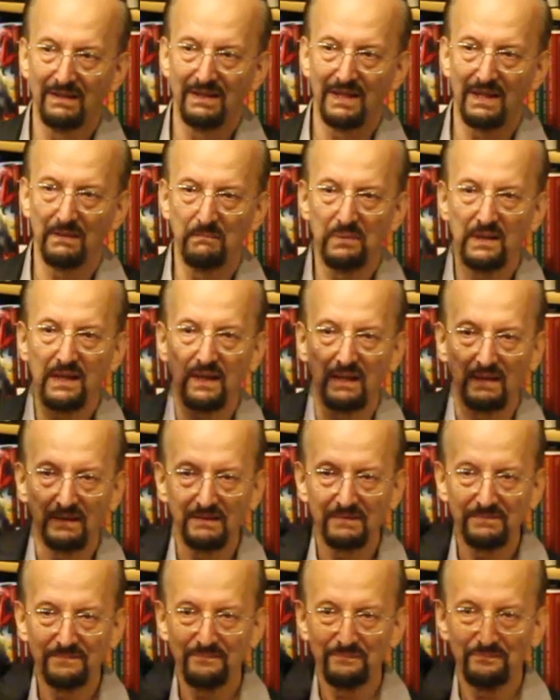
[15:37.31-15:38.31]
They're big,
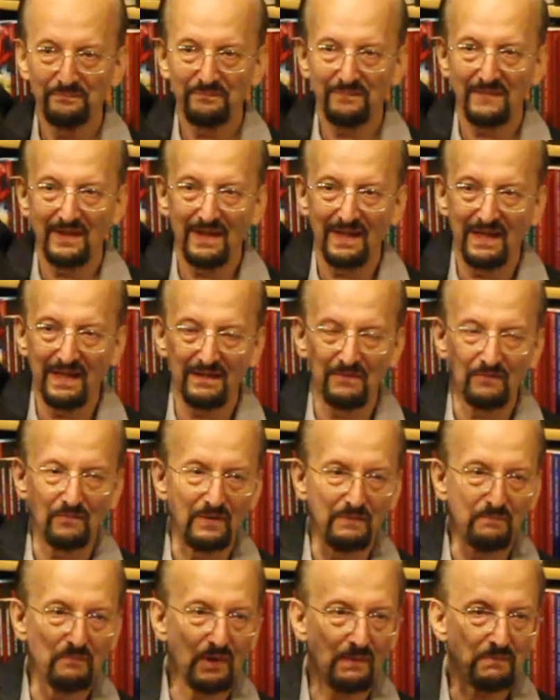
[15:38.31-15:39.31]
and
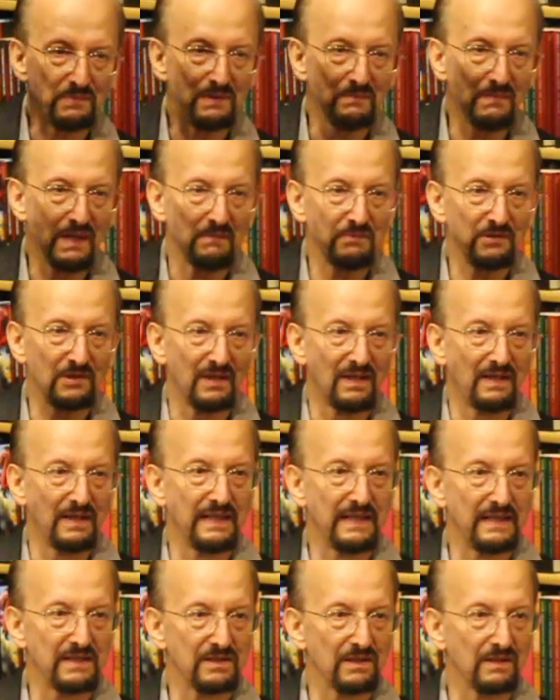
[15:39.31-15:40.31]
we propped them up on an
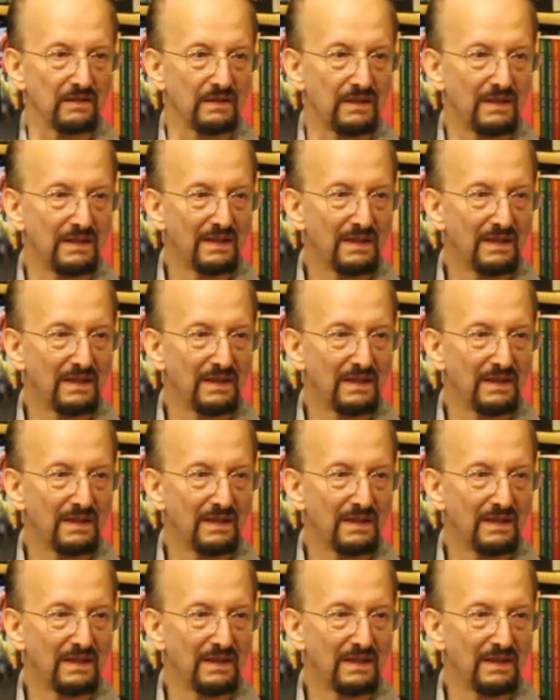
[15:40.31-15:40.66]
easel